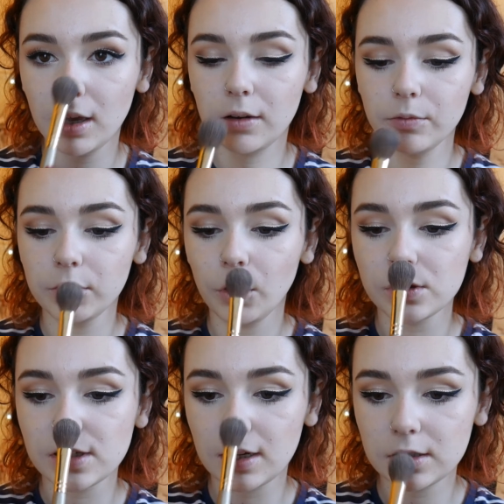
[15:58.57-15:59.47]
I'm not
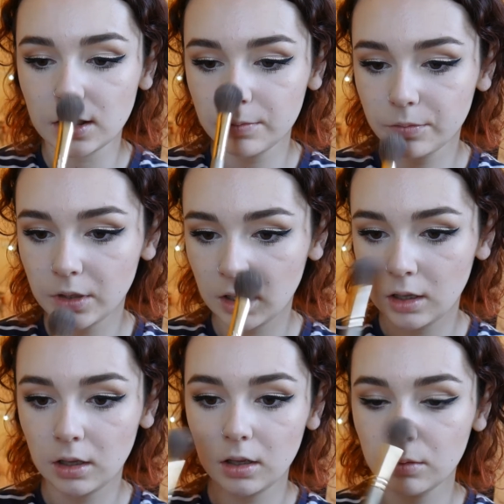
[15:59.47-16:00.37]
decided yet.
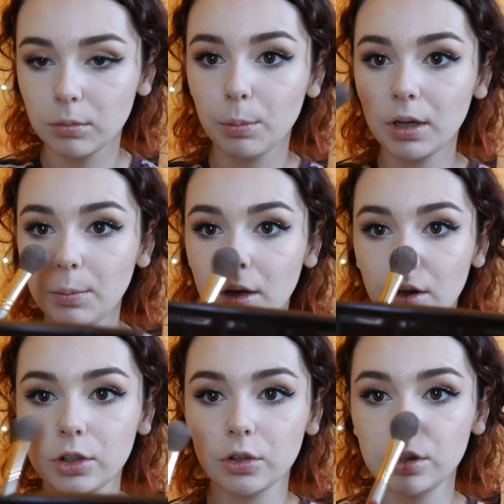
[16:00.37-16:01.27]
Pop a little bit
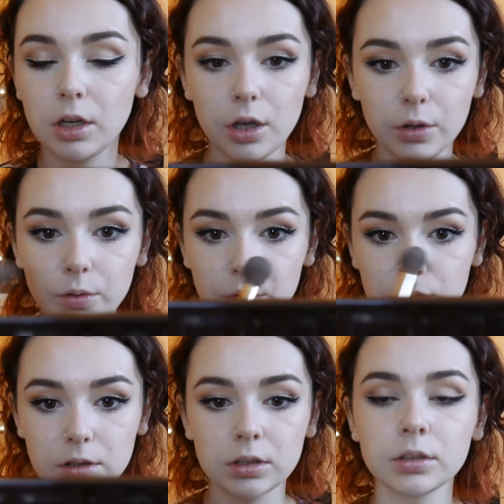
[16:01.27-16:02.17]
your
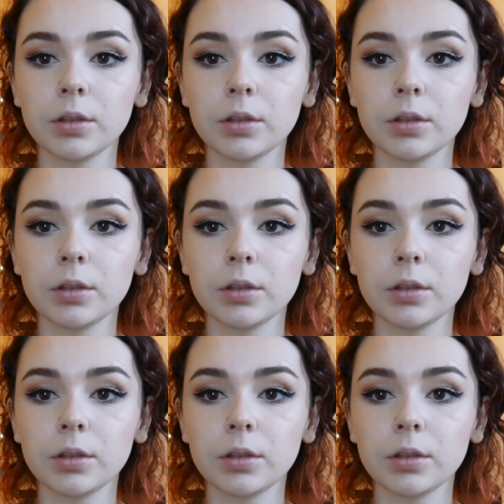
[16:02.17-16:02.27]
nose.